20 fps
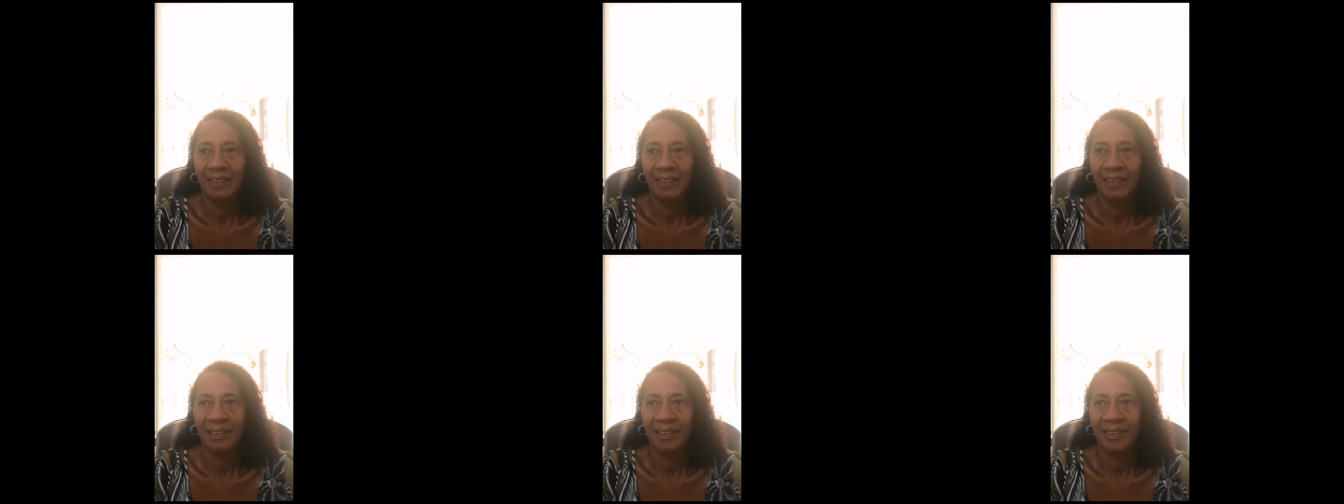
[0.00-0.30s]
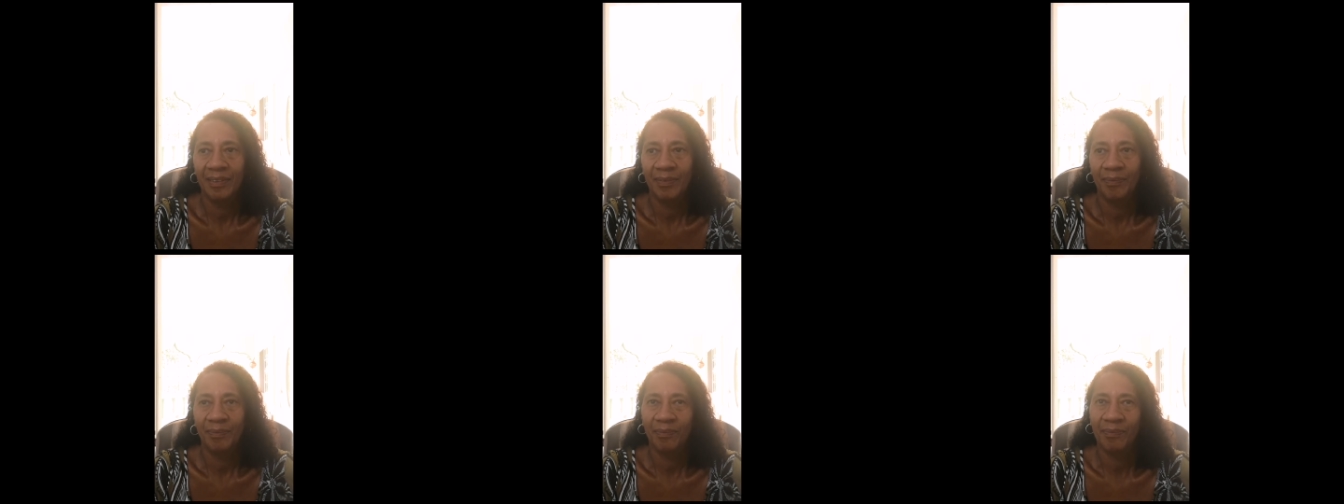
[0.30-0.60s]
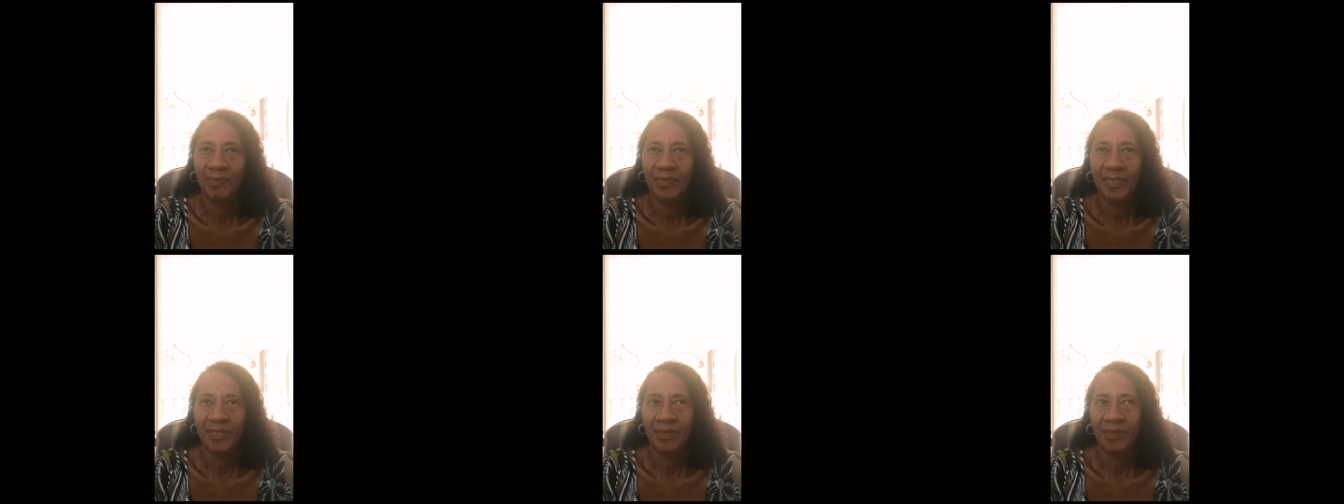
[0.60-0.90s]
I
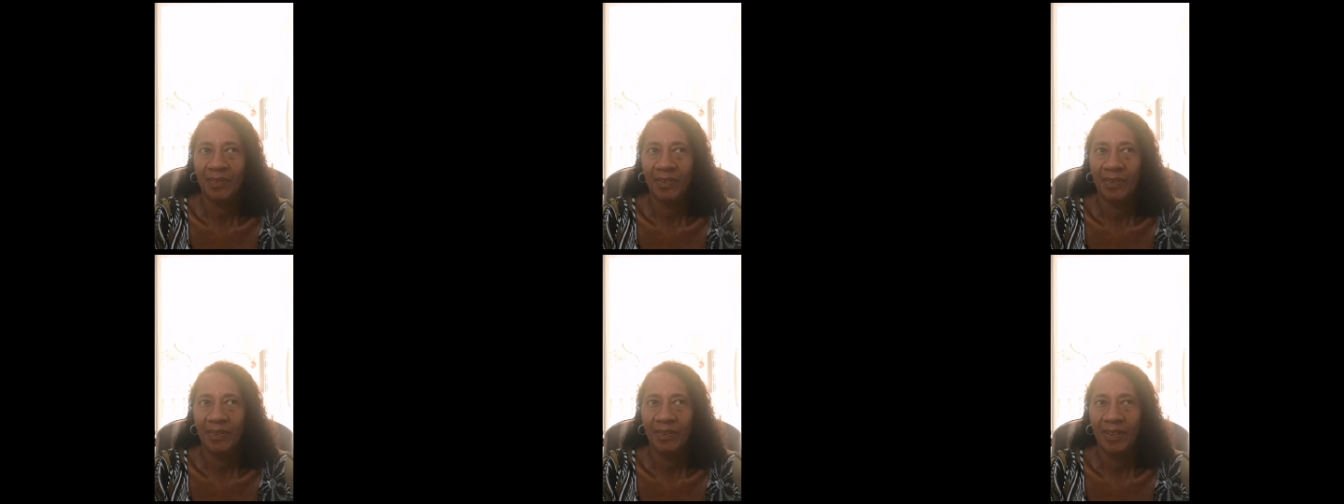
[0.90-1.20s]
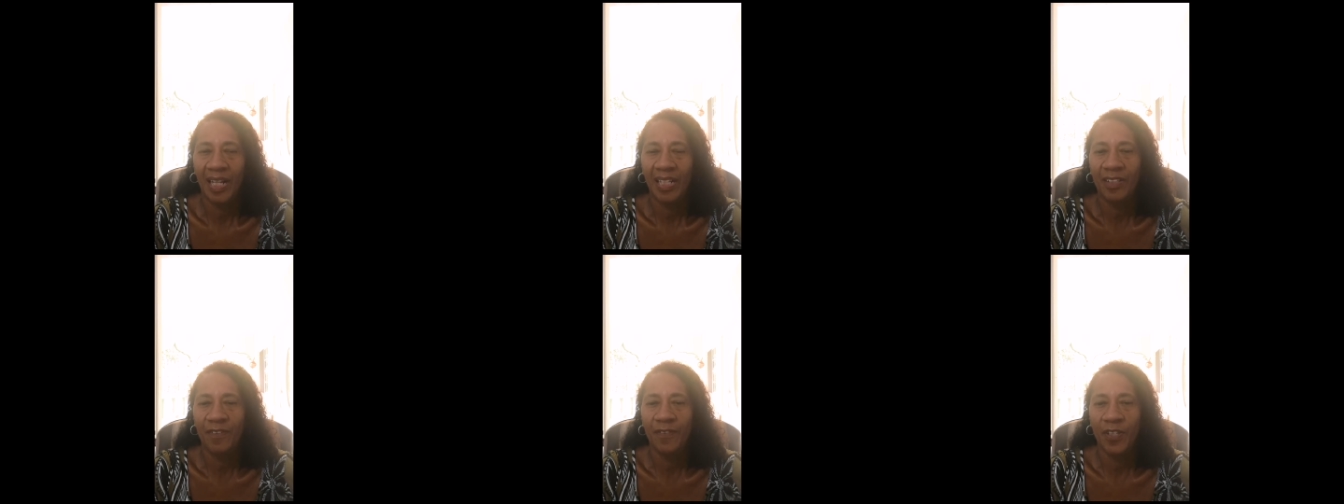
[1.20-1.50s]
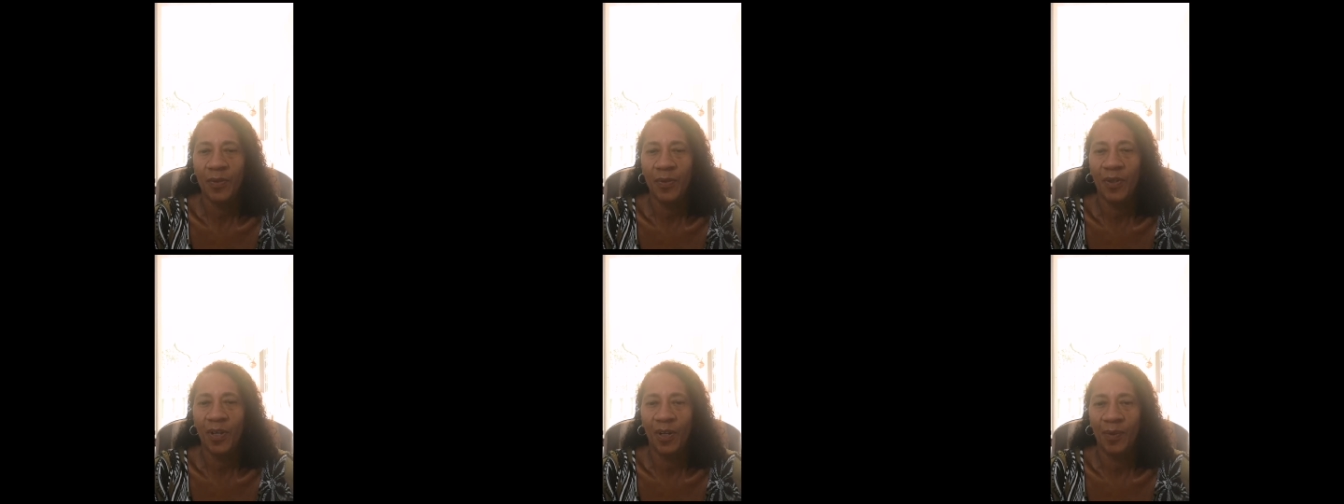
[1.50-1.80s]
had a
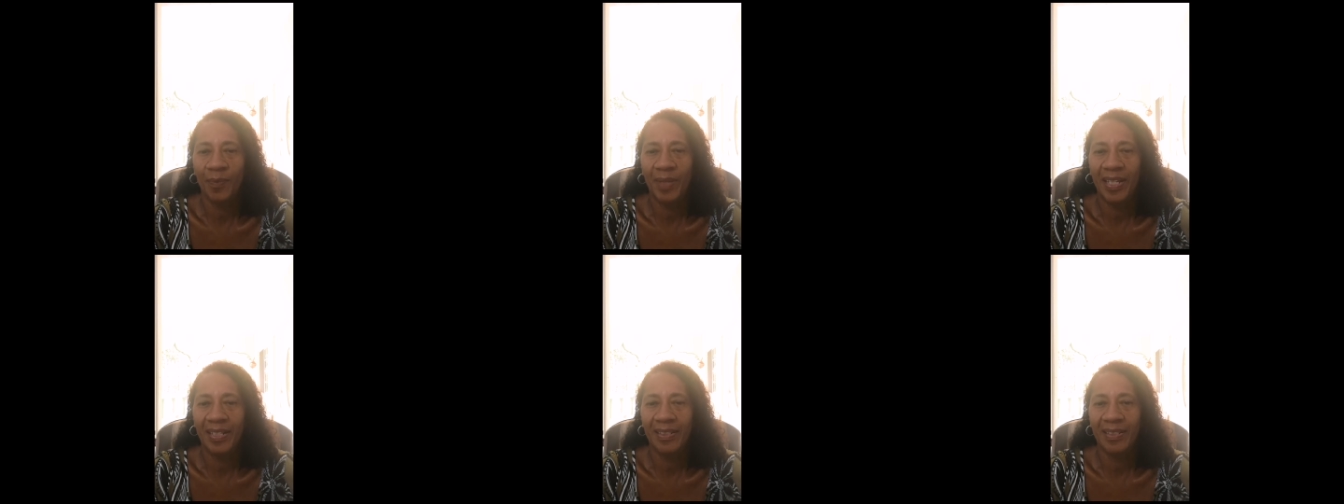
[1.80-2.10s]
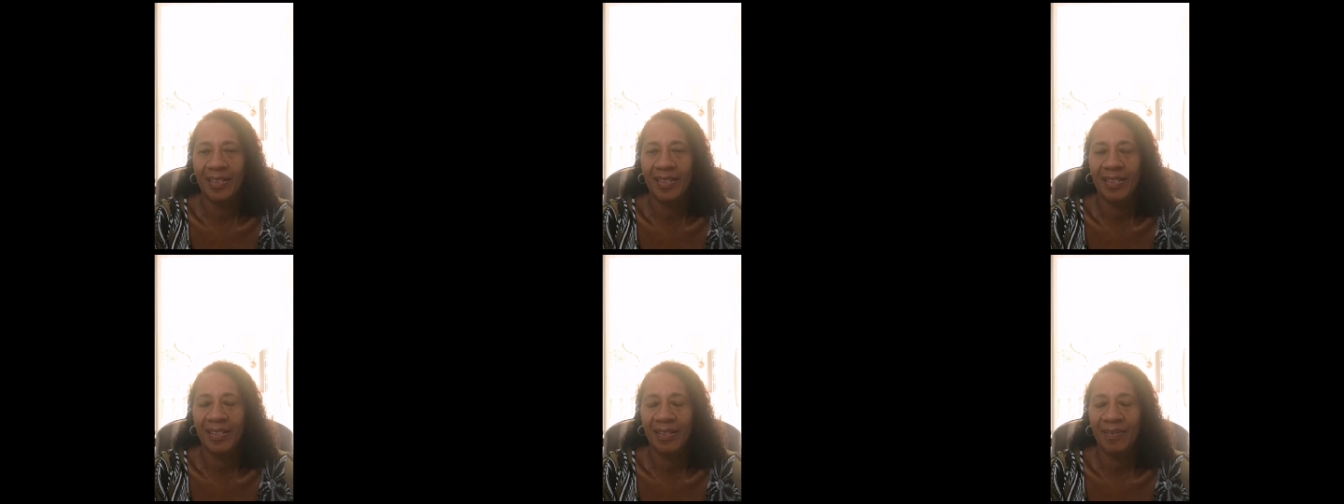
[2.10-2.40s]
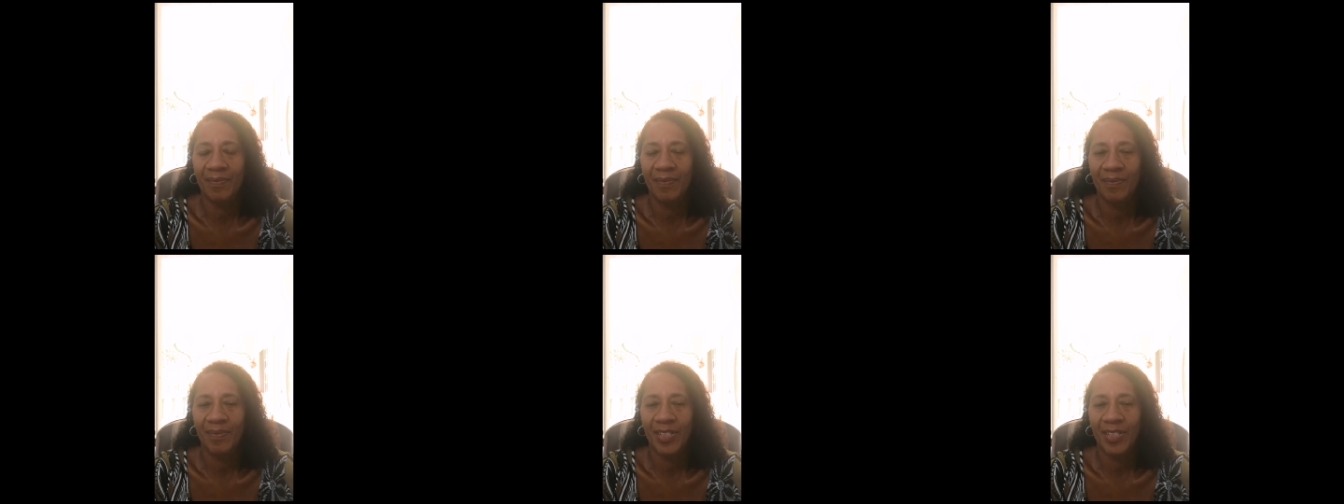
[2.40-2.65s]
few comments,